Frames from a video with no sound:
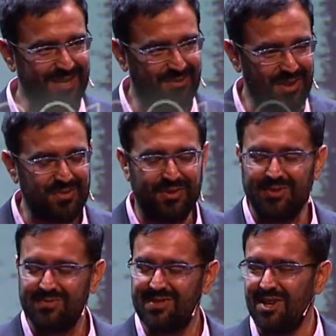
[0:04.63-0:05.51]
Wonderful.
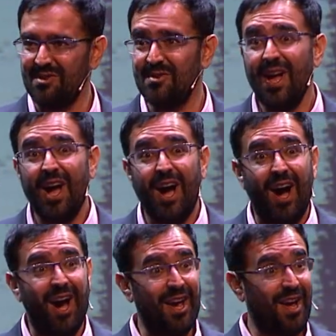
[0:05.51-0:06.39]
So
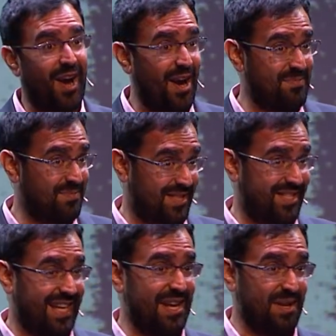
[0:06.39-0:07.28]
I'm
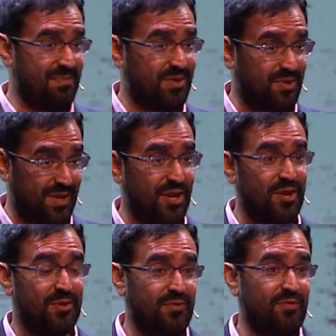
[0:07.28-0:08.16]
standing between
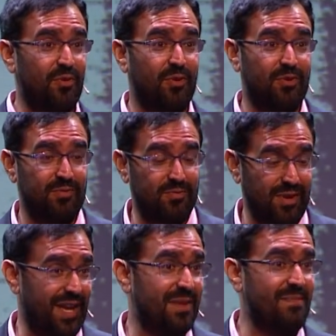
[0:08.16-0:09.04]
you and four
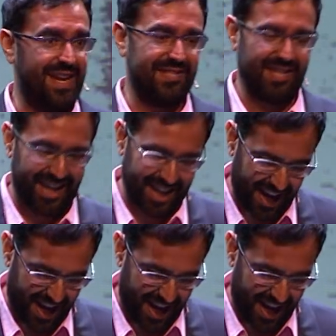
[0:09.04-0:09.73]
really amazing